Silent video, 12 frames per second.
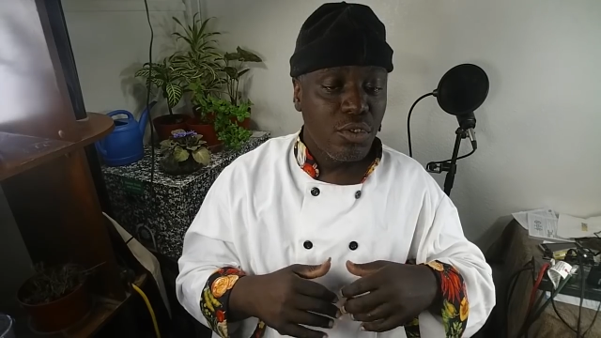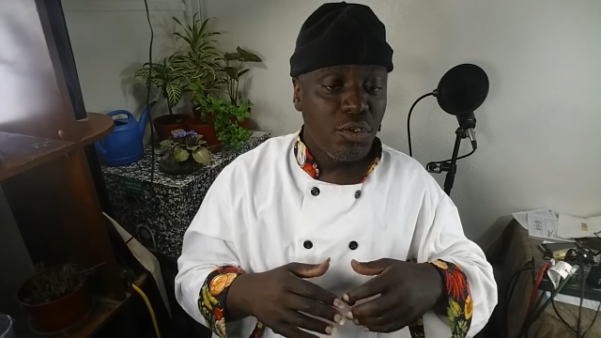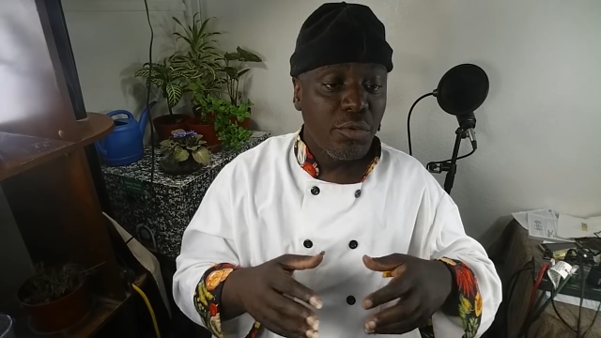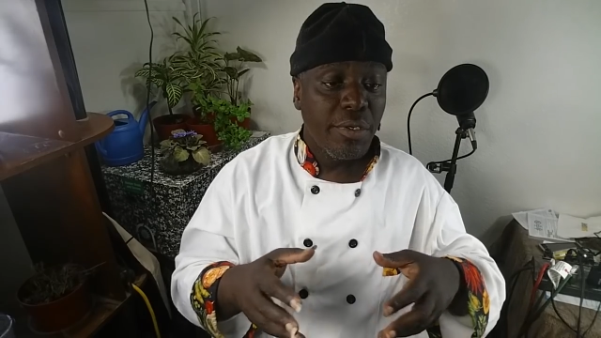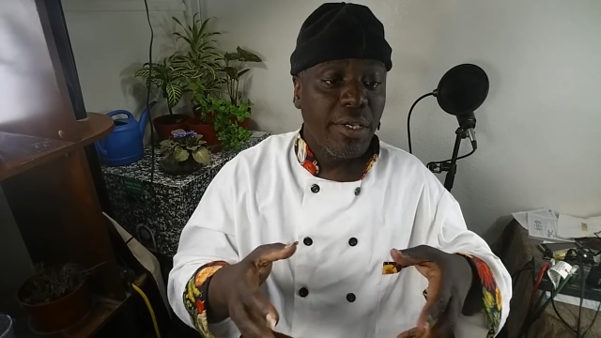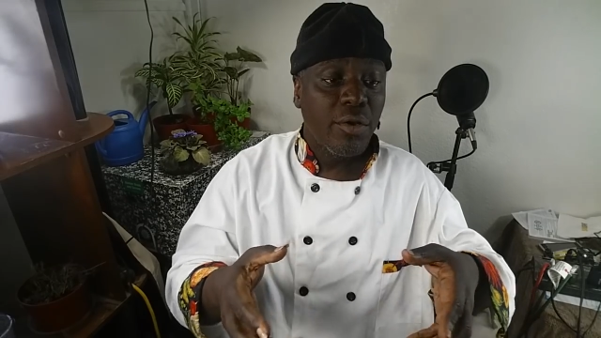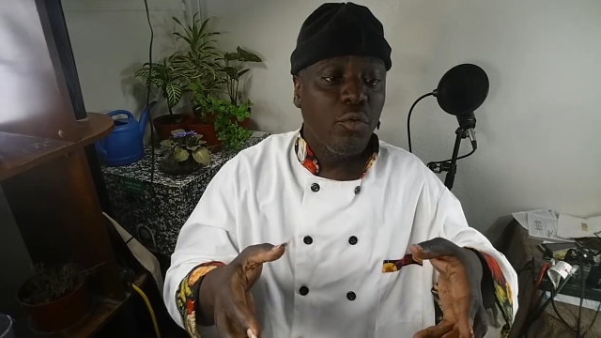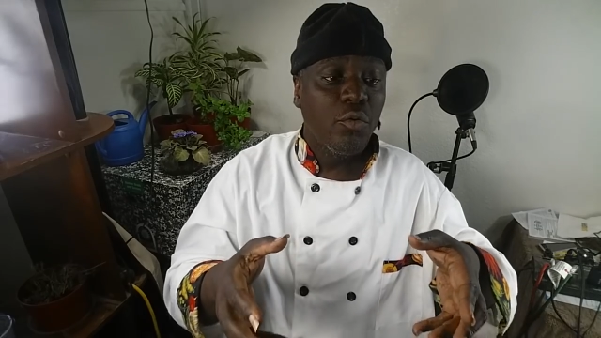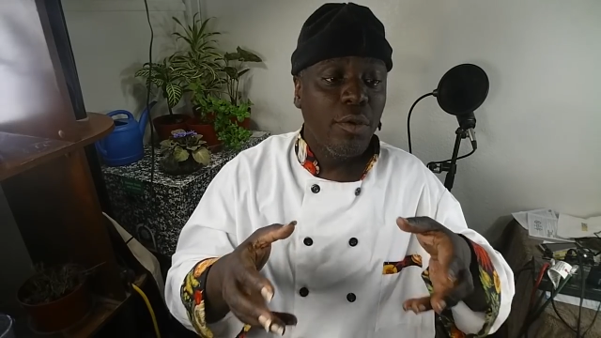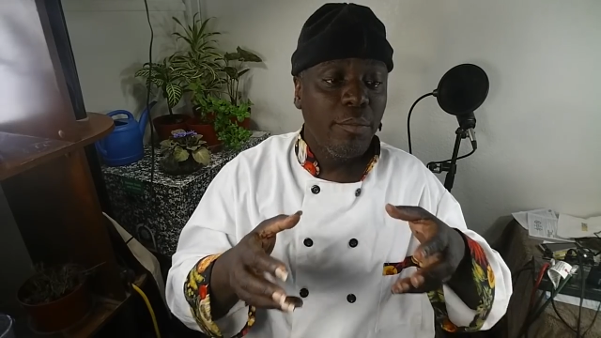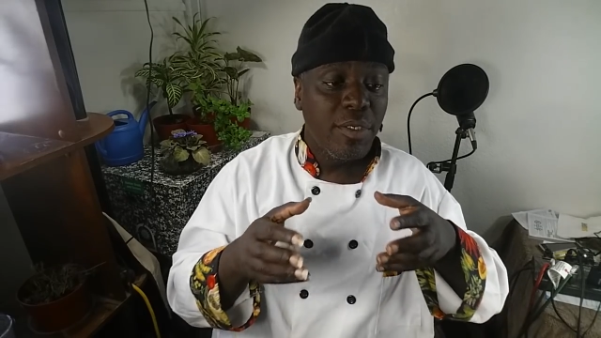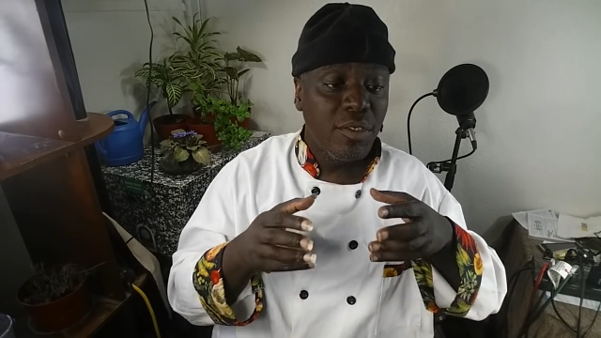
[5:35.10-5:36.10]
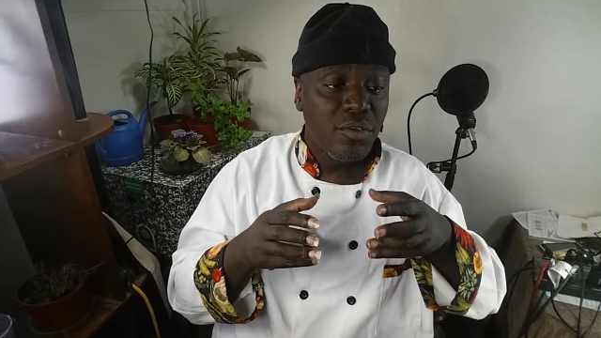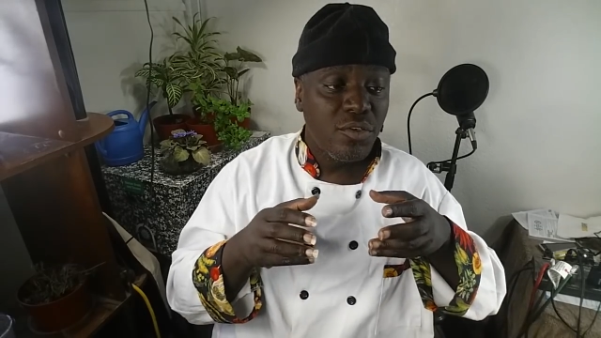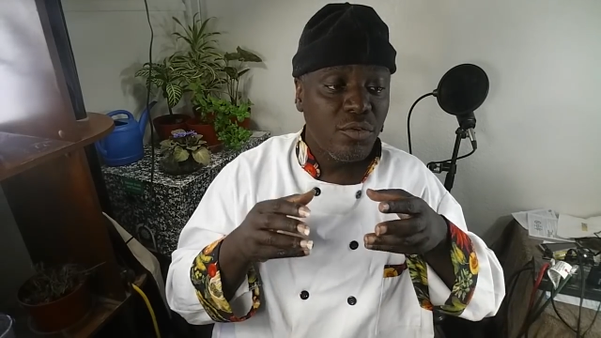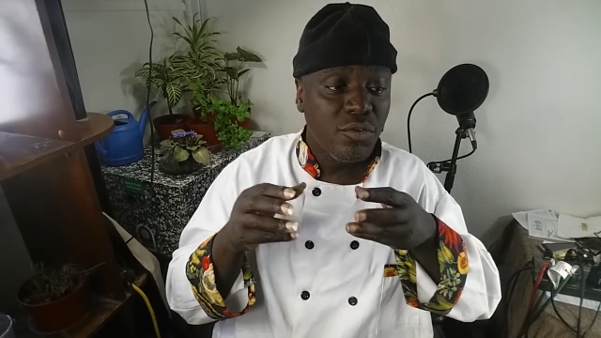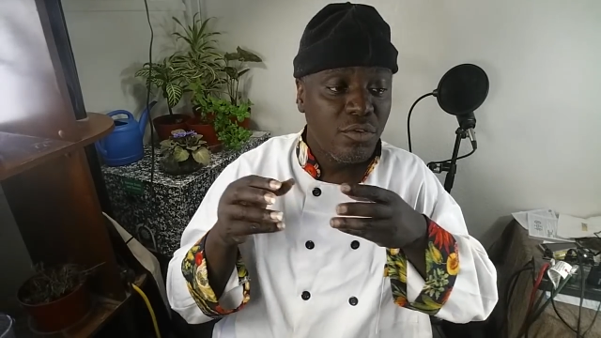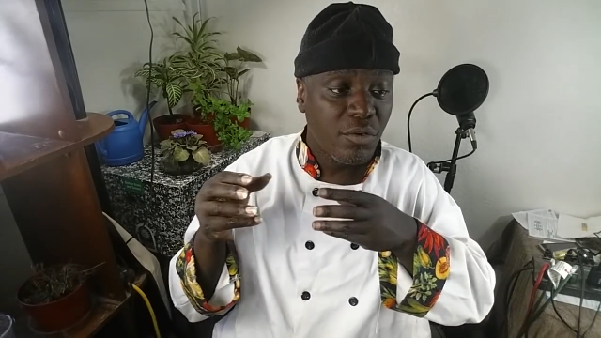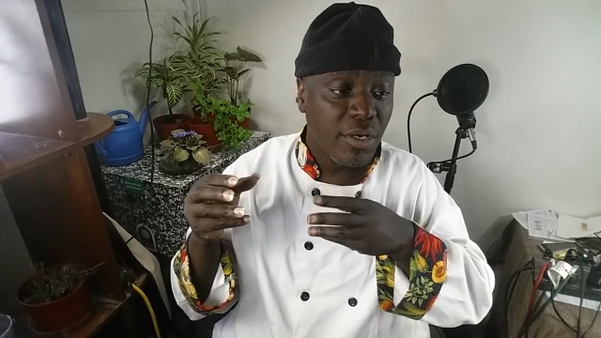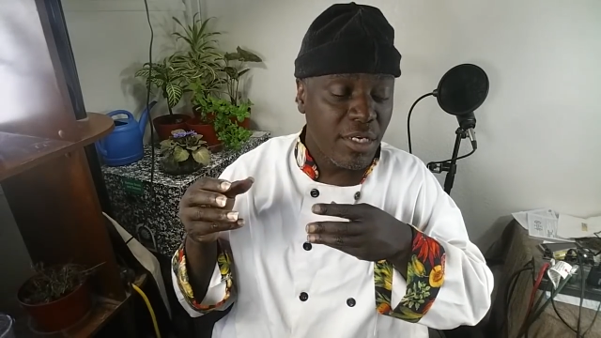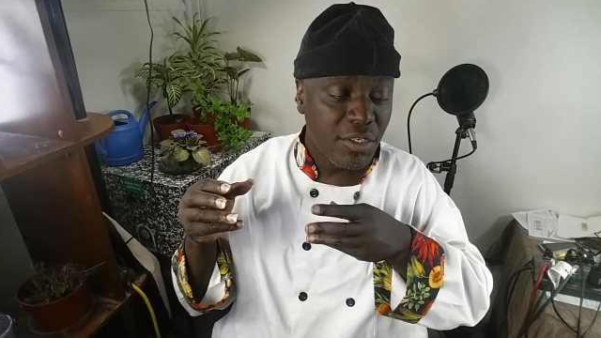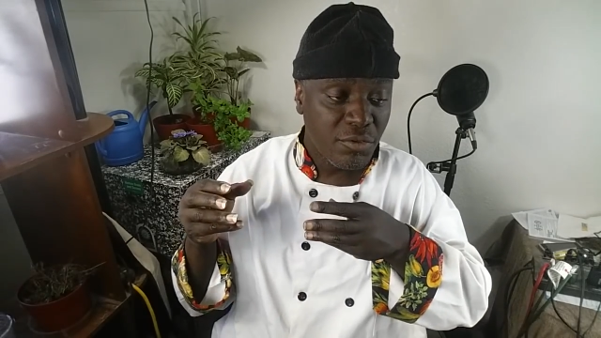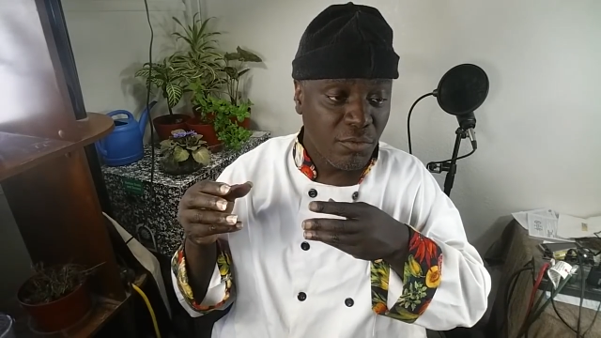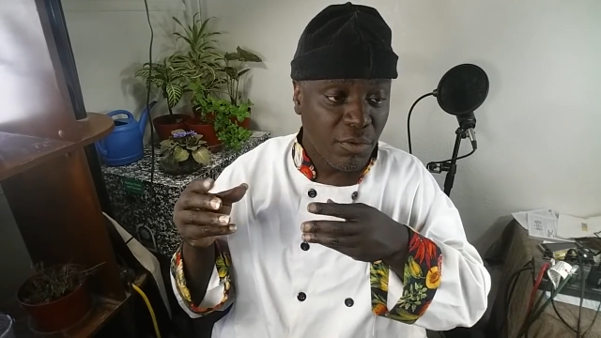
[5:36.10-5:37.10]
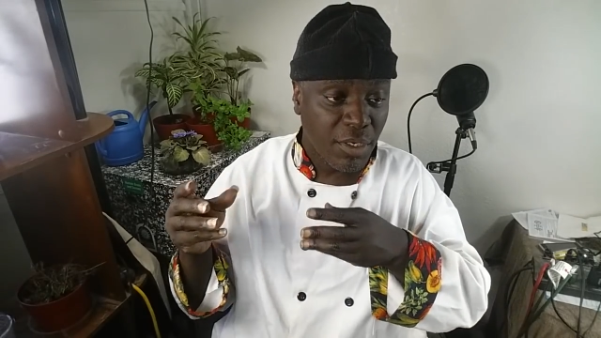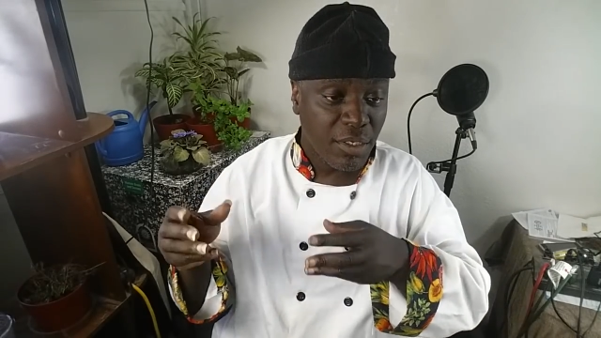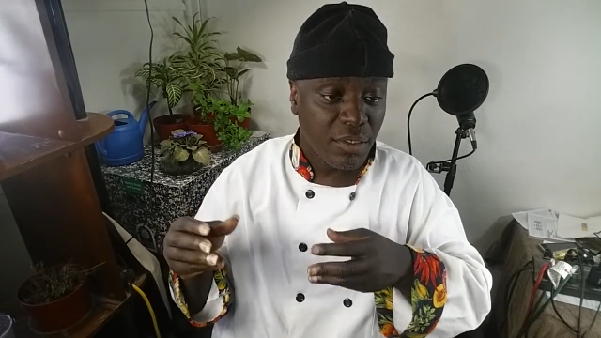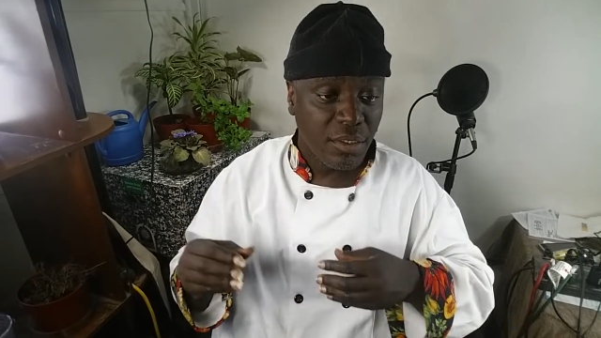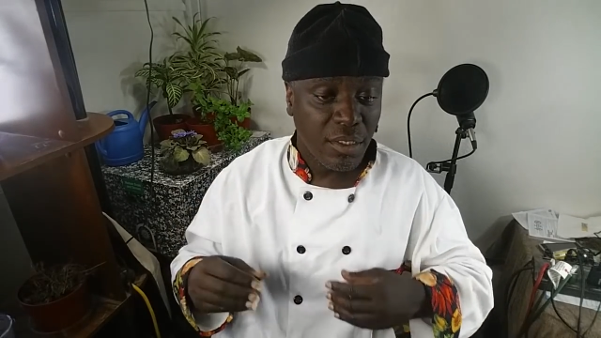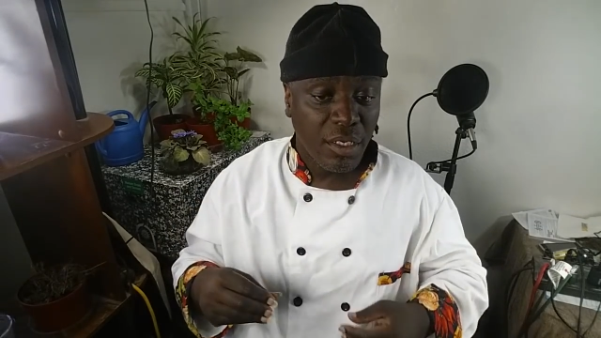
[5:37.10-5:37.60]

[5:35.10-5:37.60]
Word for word: to get women to graduate